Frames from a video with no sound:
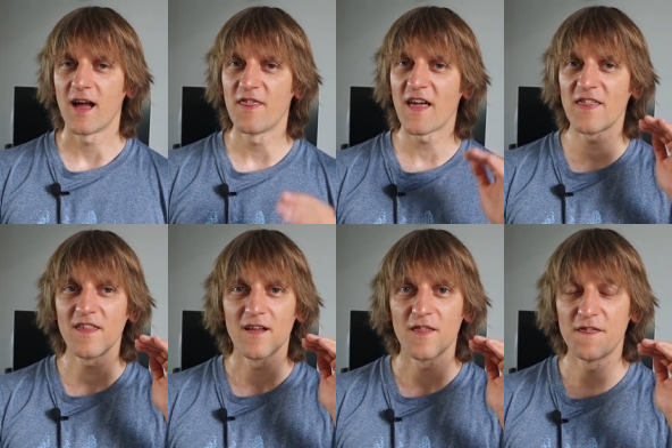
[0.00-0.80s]
And
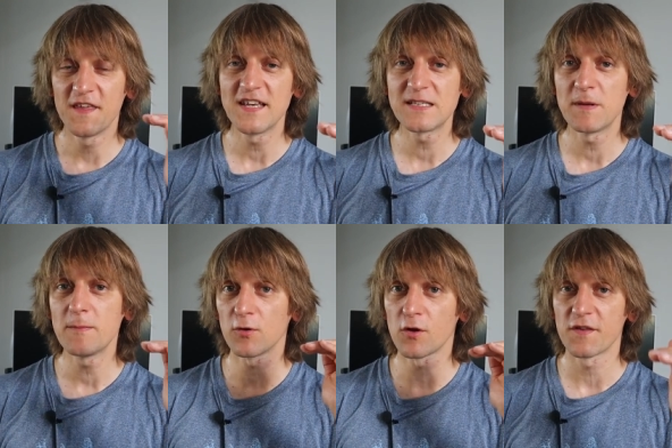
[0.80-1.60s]
then these
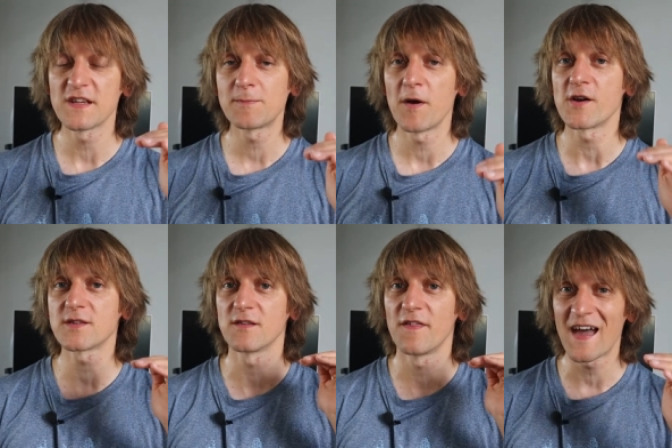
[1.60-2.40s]
people or this
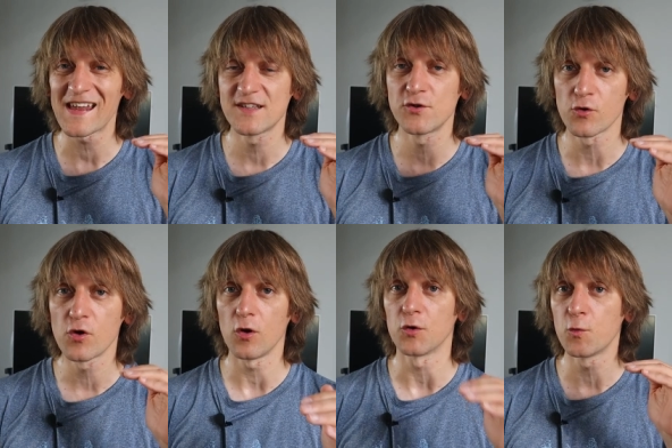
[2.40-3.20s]
person, that is your
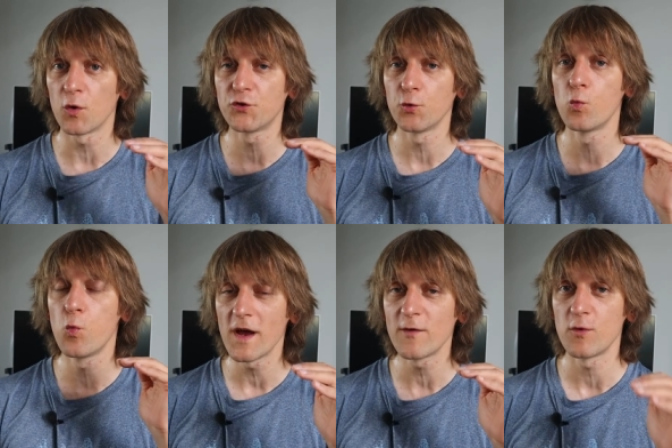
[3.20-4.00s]
goal. You want to
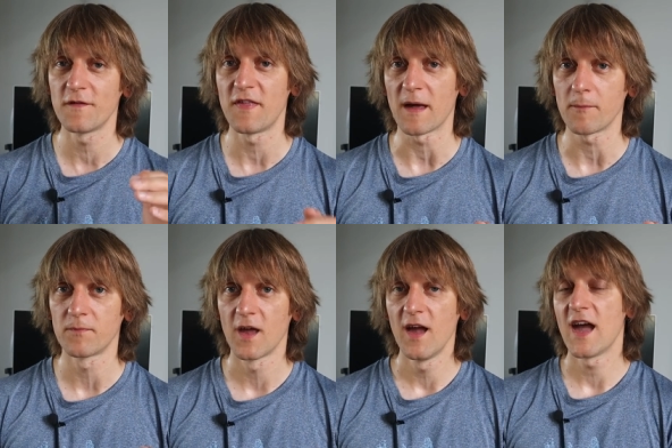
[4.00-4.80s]
win with them.
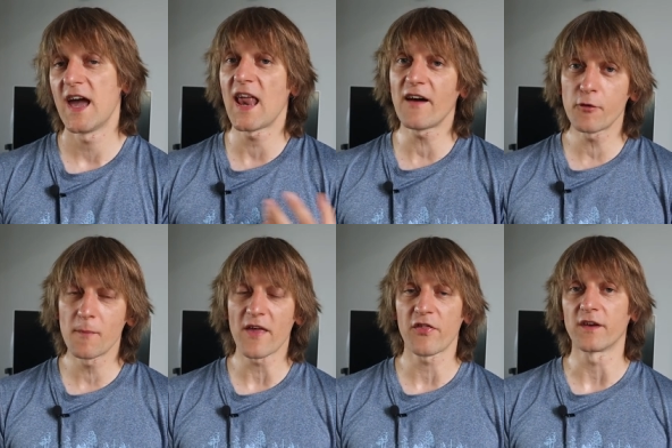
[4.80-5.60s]
Another
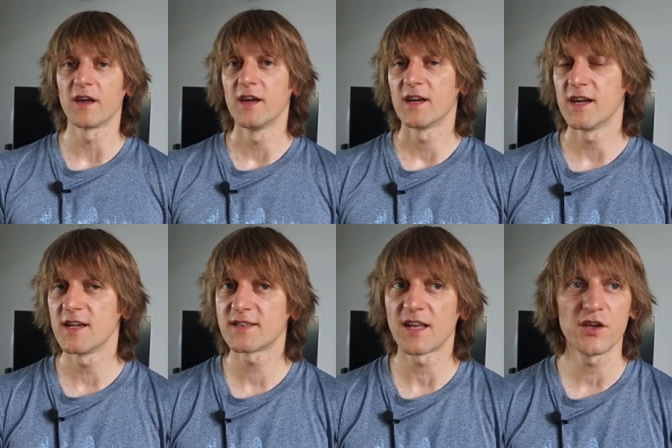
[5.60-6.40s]
method
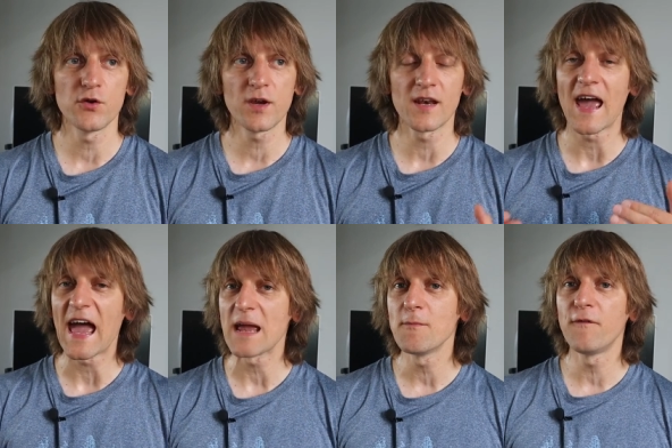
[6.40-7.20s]
is that you can
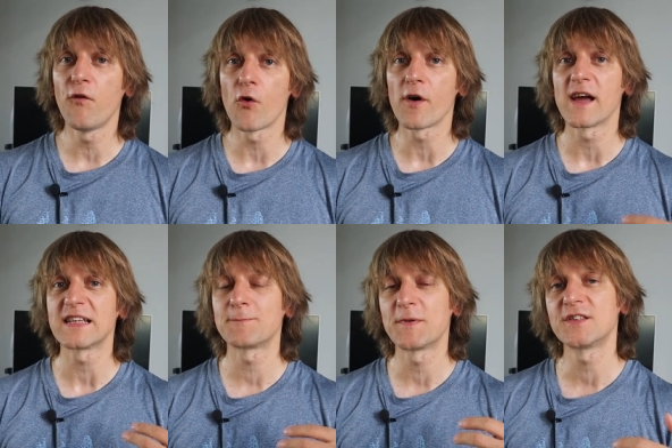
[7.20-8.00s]
aim for
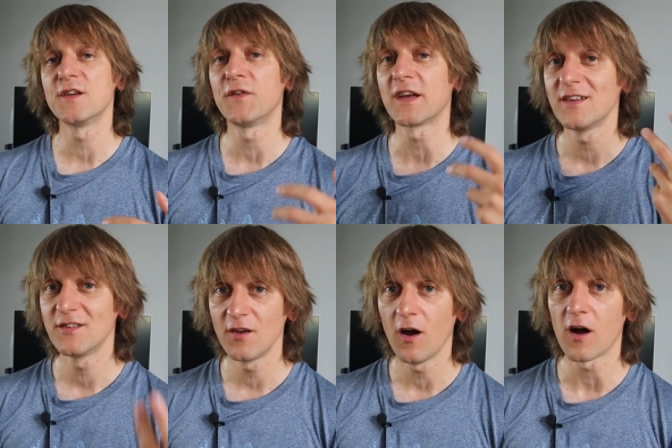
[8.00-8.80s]
a
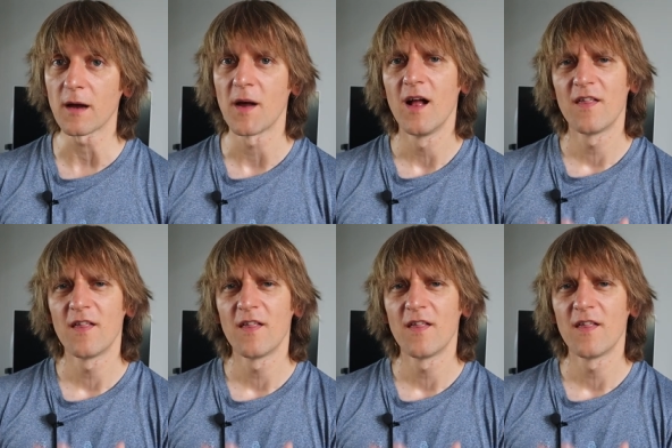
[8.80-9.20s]
specific time.